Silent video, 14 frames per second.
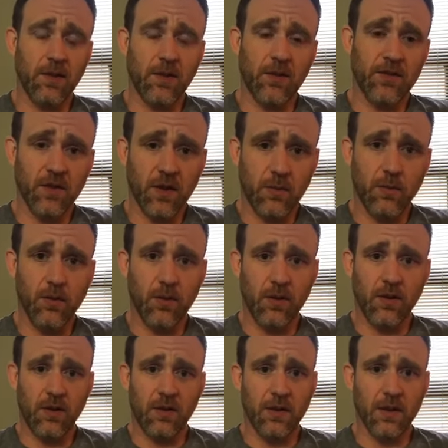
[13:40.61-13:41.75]
I'm also going to put
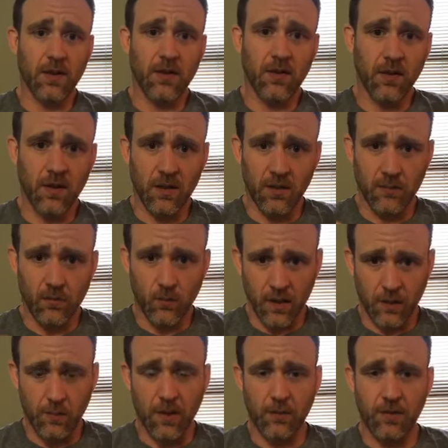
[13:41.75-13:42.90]
the link when
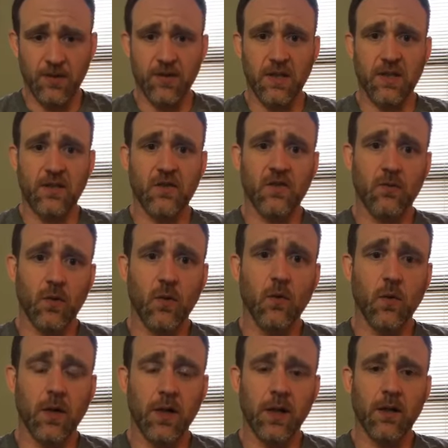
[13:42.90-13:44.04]
I publish this
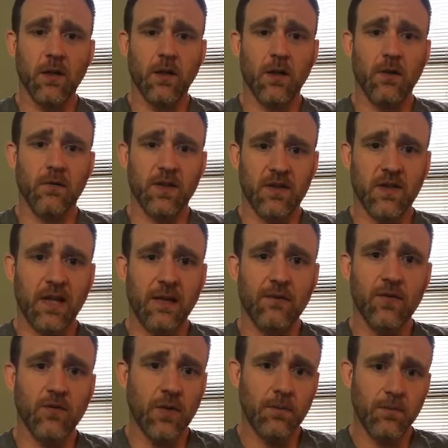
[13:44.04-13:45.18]
recording of this live
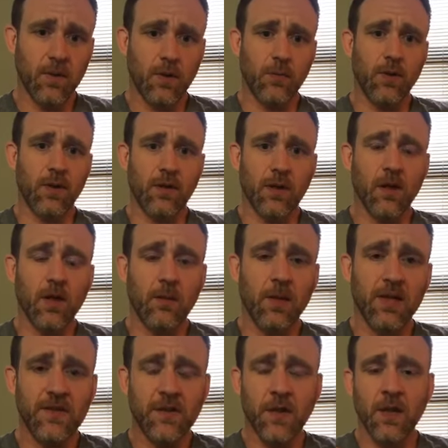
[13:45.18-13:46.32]
stream. I'll put it in the
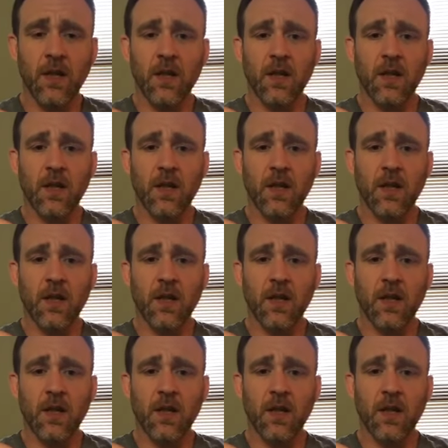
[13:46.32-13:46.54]
comments.